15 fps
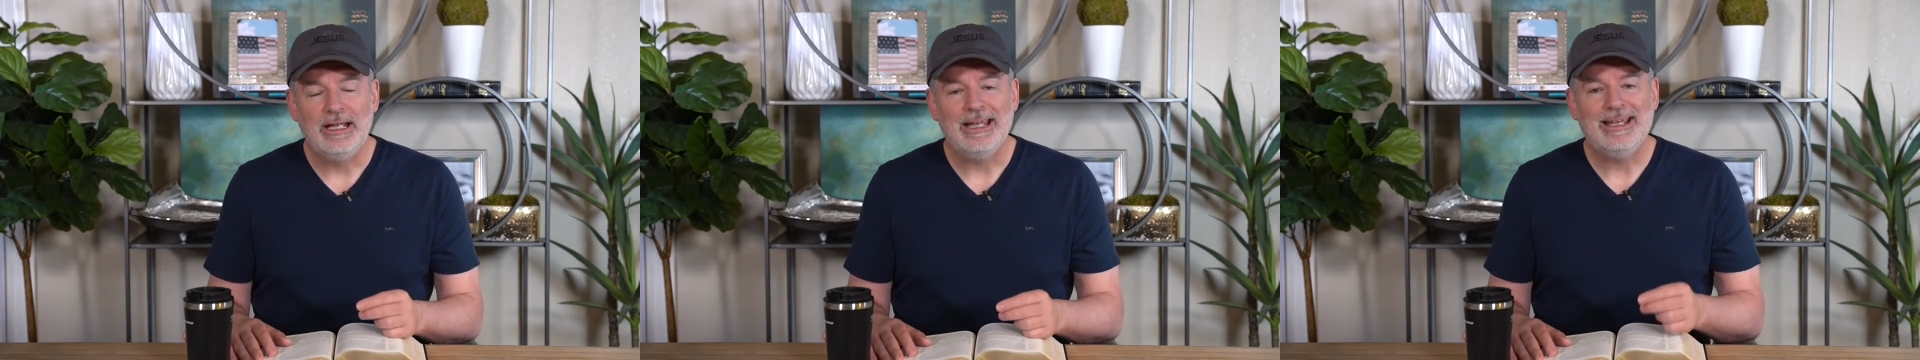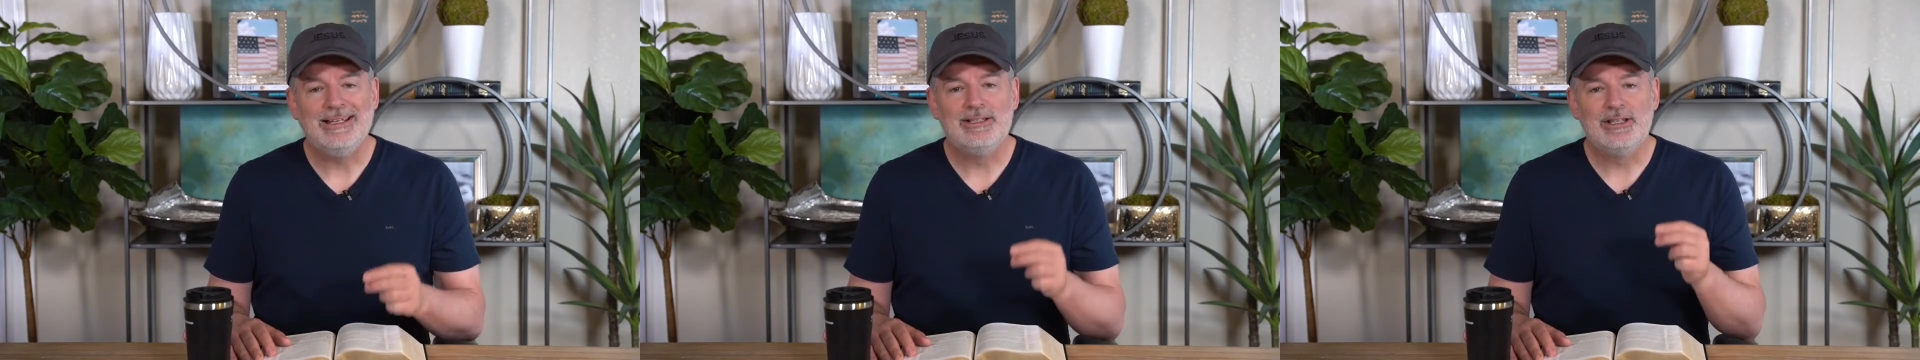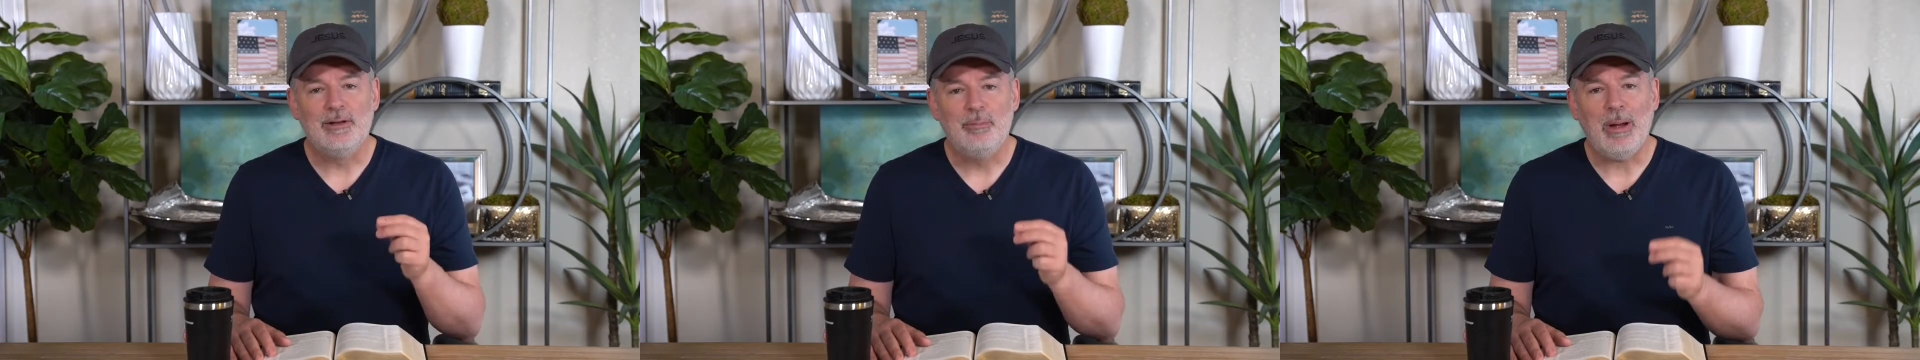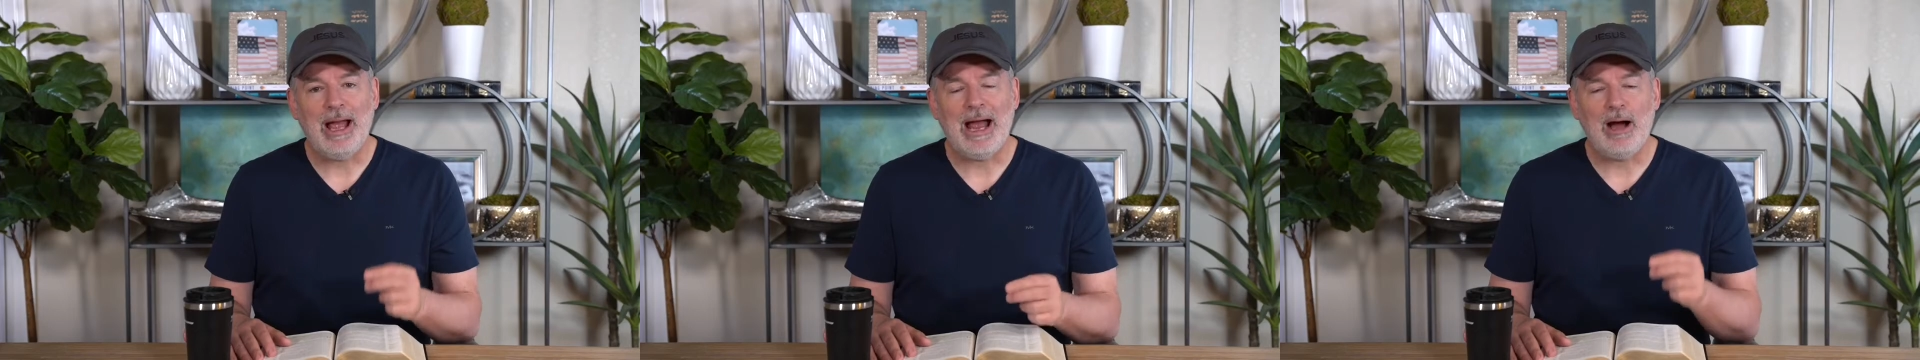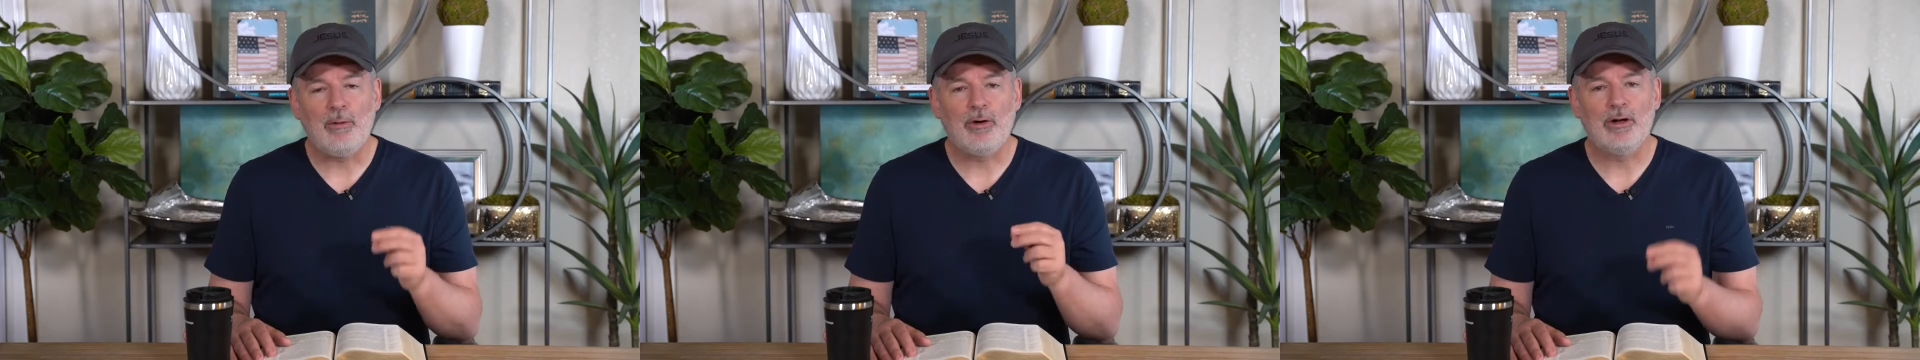is the
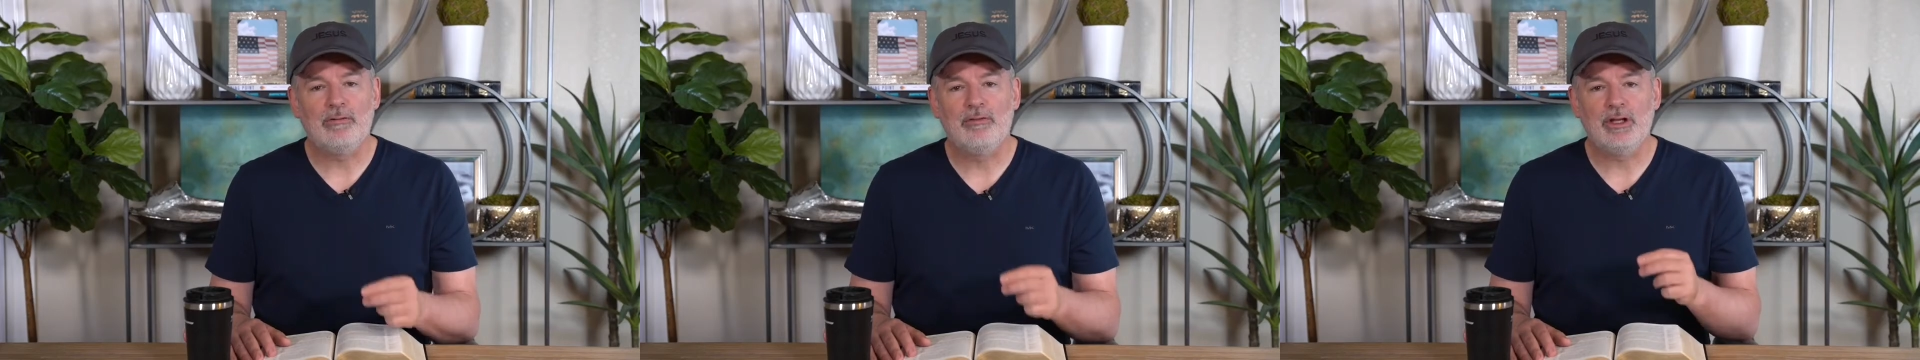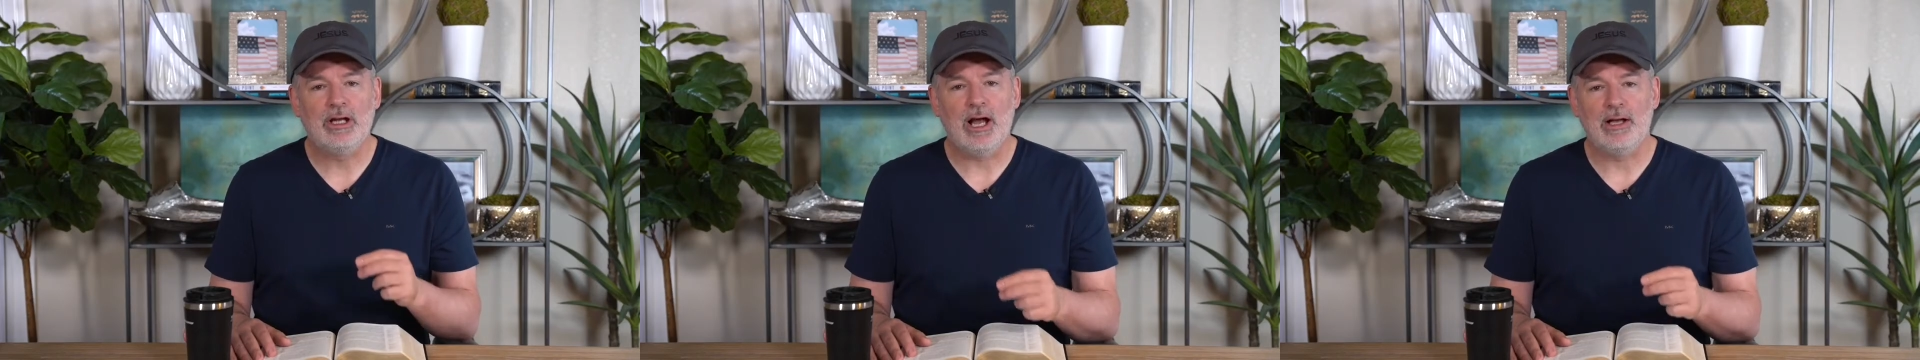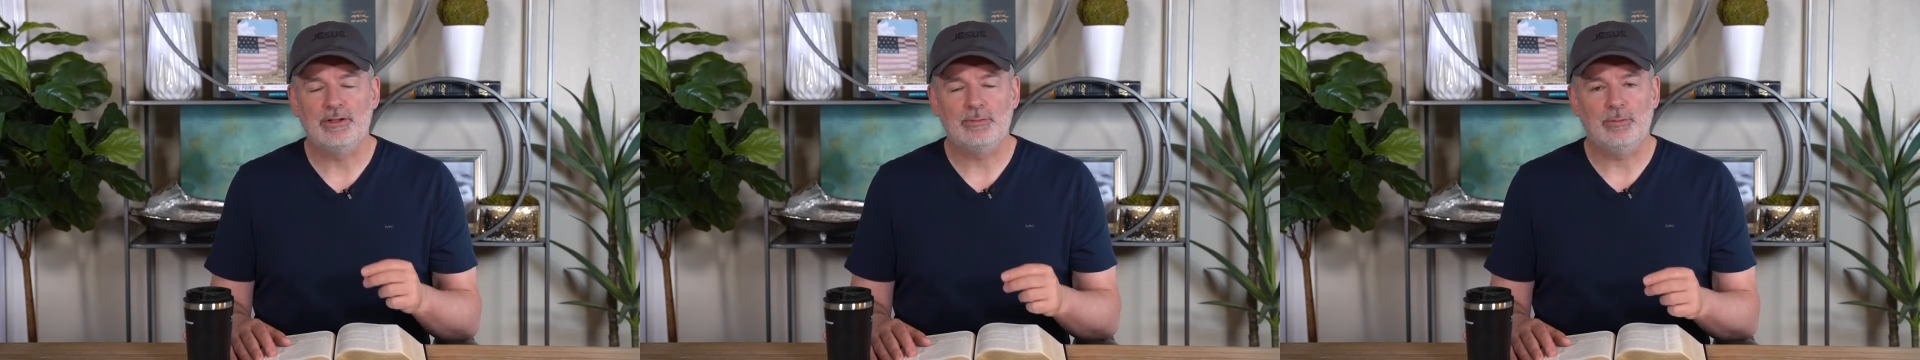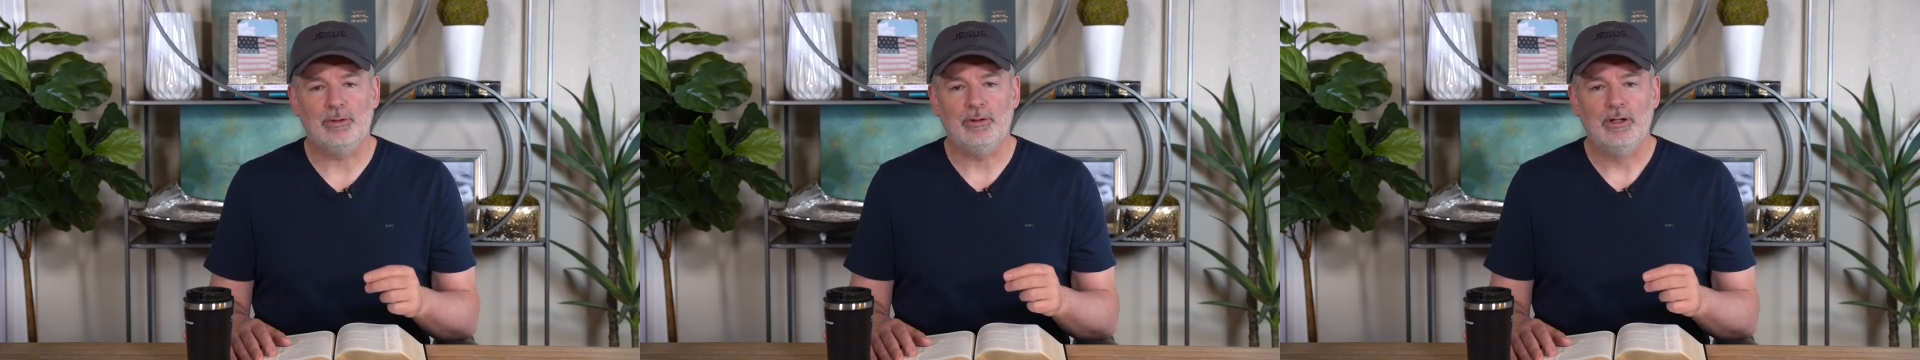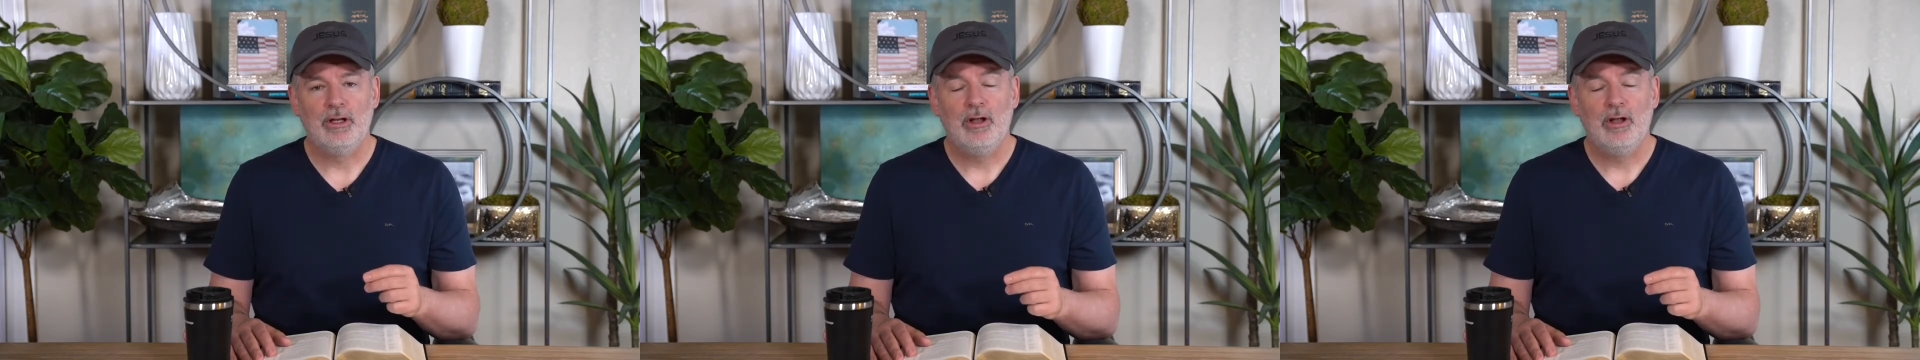power of the gospel.